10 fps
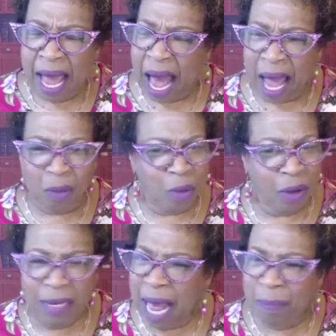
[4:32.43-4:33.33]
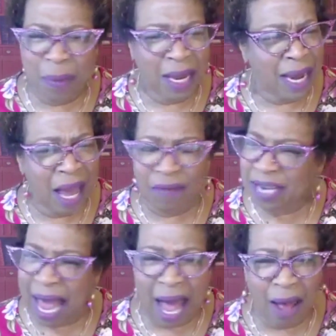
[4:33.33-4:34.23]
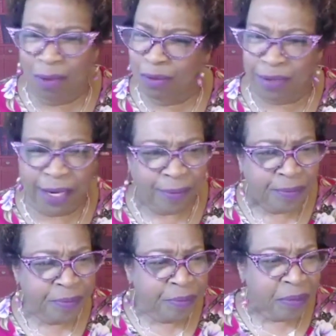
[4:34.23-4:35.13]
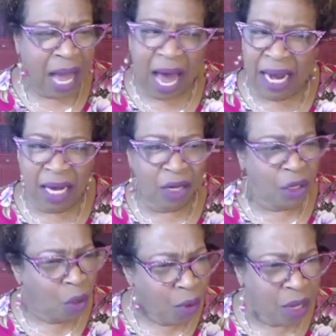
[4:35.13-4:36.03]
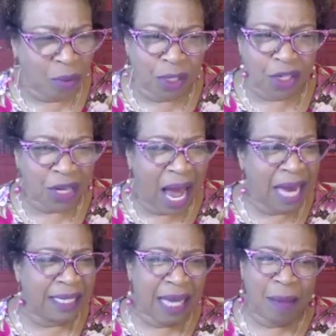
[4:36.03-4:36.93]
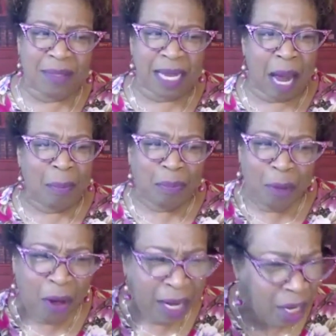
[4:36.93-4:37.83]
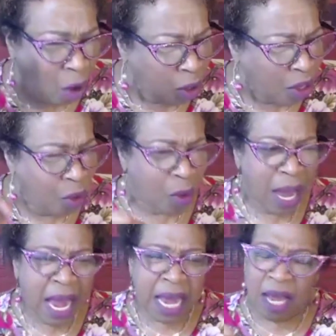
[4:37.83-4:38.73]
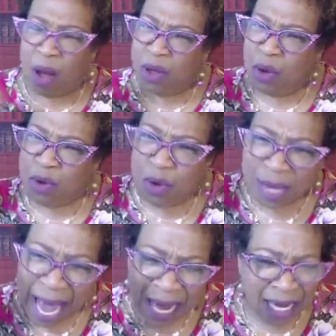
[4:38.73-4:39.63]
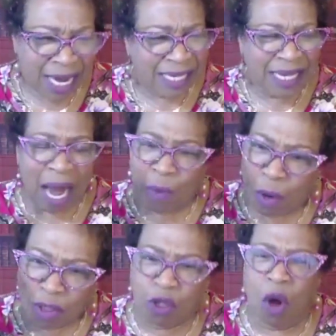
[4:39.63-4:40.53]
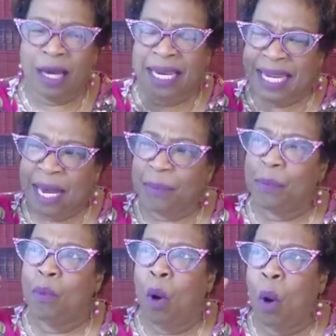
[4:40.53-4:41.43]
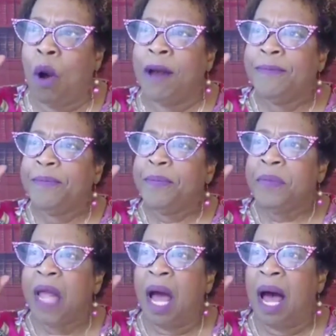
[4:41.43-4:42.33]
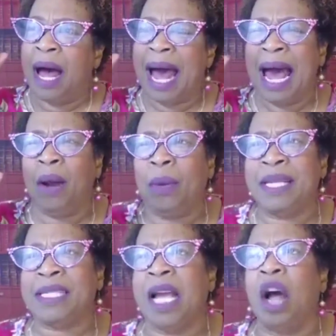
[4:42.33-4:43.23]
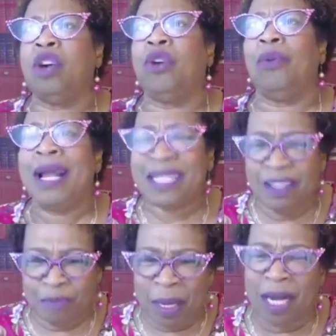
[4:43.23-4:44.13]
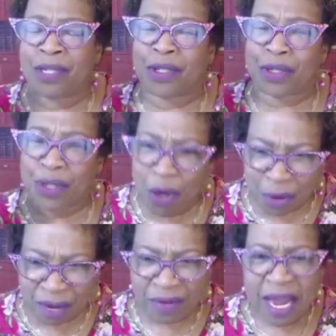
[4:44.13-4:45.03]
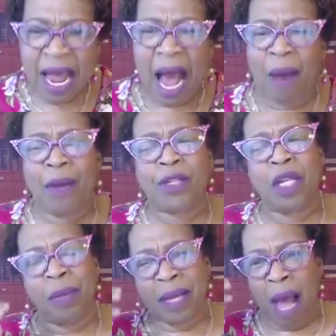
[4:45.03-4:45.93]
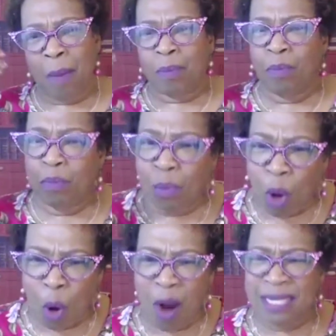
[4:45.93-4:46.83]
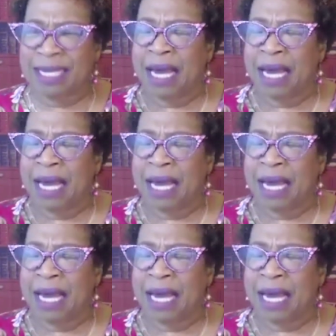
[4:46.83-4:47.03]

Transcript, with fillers: I will not be left out. Hallelujah, Rashawn Thompson, I'm pulling on you. You got, listen, I want y'all to get more, I don't want to say aggressive, but assertive. I want you to become more